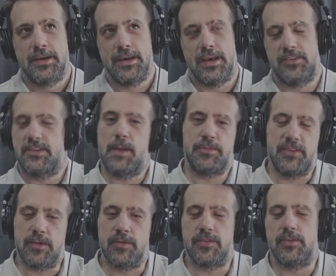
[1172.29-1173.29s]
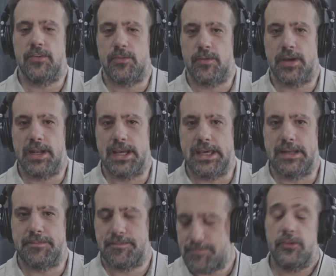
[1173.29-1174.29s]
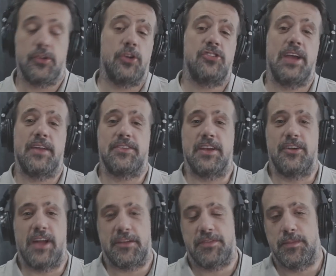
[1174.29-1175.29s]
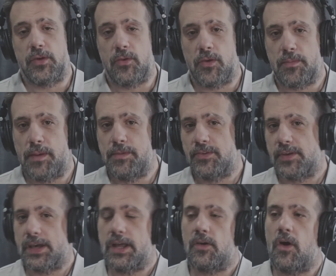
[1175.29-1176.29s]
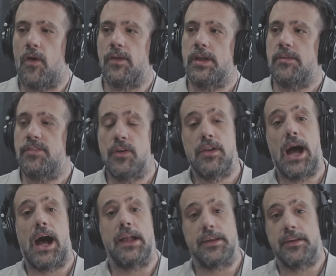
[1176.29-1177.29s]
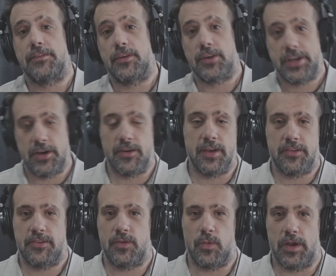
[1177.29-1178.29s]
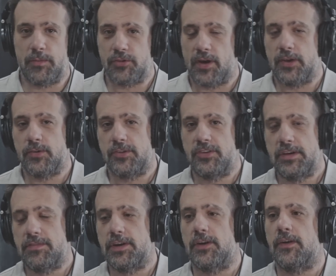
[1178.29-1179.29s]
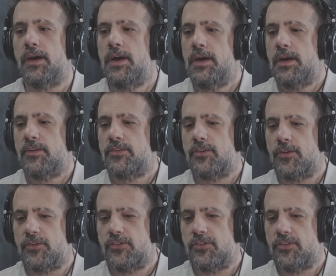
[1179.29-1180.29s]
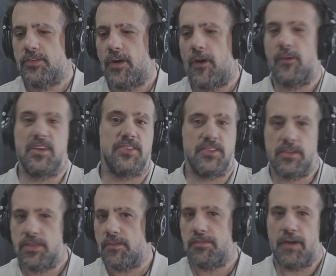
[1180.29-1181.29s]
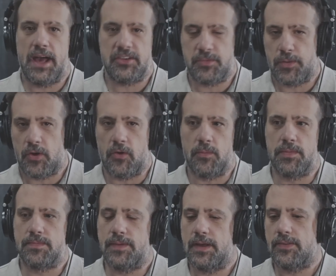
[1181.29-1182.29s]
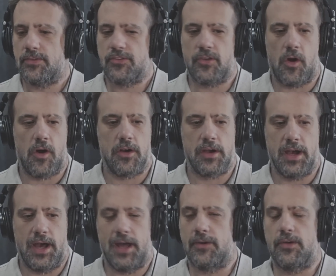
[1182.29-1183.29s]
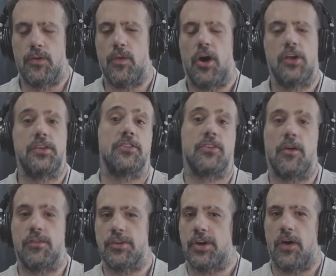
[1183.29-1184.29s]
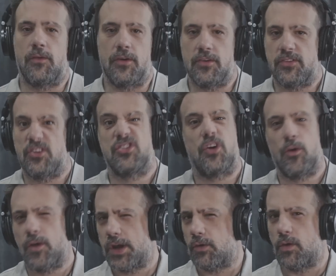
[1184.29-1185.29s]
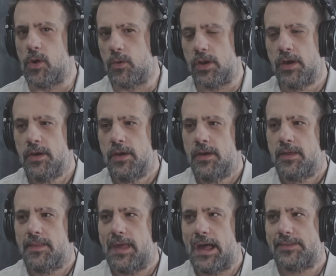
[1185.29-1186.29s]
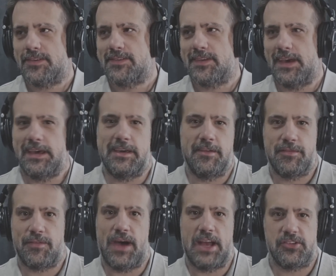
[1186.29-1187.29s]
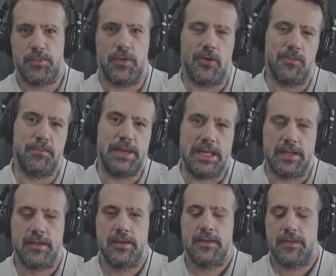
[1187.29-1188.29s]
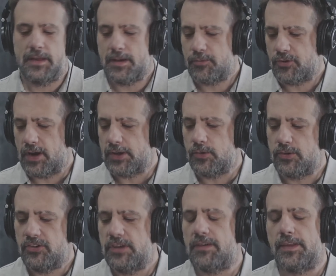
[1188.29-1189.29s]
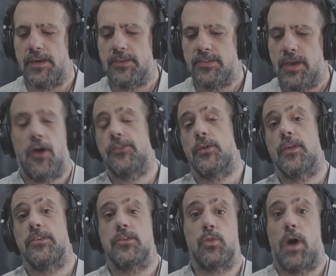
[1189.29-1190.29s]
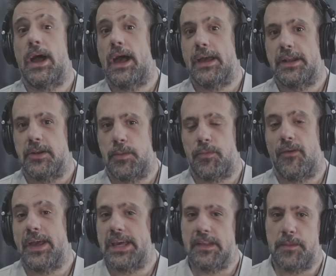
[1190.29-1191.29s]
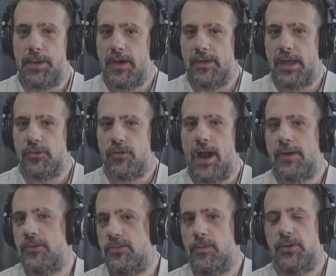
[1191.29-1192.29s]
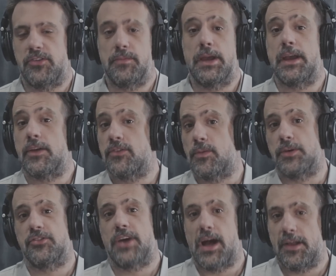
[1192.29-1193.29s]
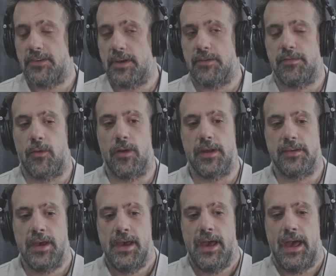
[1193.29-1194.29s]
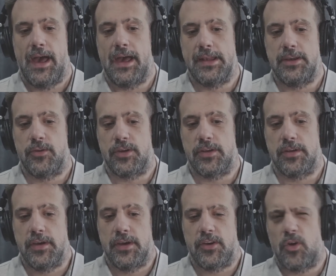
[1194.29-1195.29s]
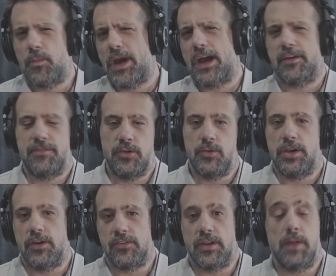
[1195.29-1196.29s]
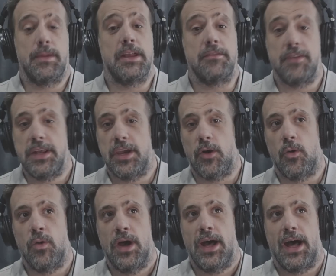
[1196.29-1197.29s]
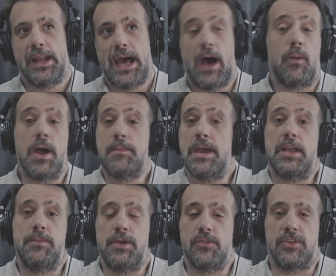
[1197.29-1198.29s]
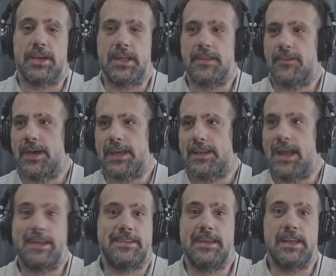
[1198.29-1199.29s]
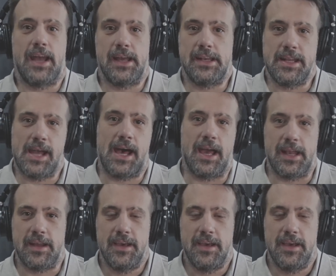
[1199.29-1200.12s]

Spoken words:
a step sequencer as we're going to get. There's a good chance that you're not familiar with my music at all, and if you're not, and if you're curious to what I'm trying to achieve here, search artist The Flashbulb, song, I don't know, Undiscovered Colors or Turning Alone. That's a flashbulb beat that I'm trying to achieve on this. Also, this is why I ended up liking the Polyend tracker so much and making so much content for it. And you could go back a few years and I made a video on how I made music in like 1999